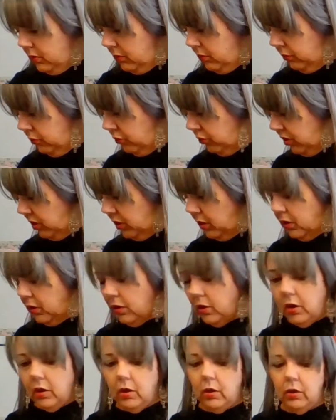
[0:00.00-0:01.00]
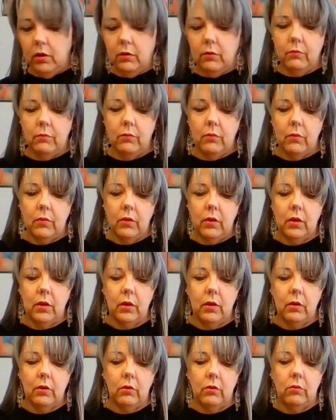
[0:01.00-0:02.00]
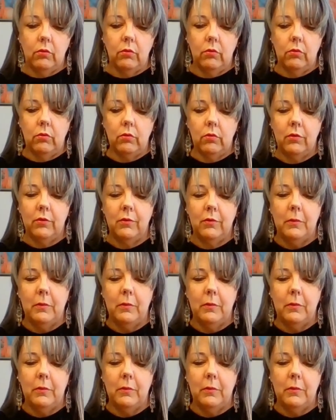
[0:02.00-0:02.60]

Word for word: oh shit, um, how,